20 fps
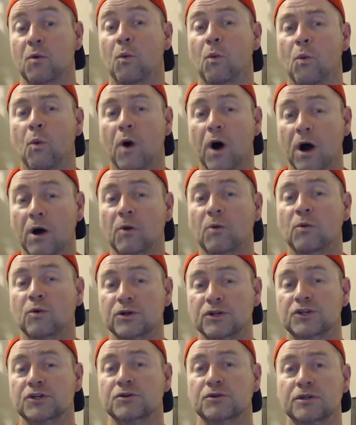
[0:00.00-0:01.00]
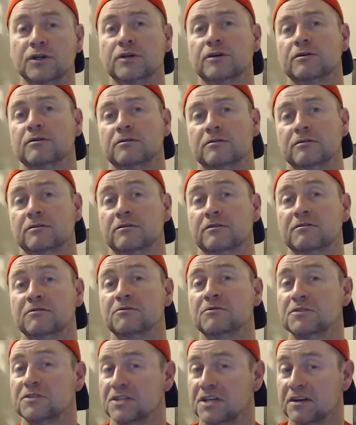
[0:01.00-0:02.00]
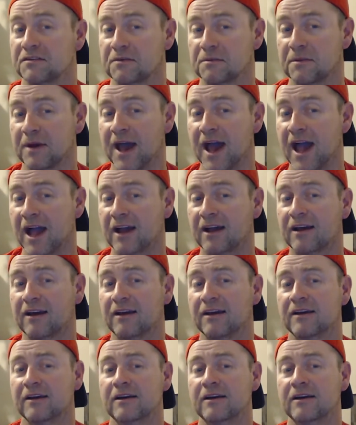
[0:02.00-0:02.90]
what would you do? Would you give it back?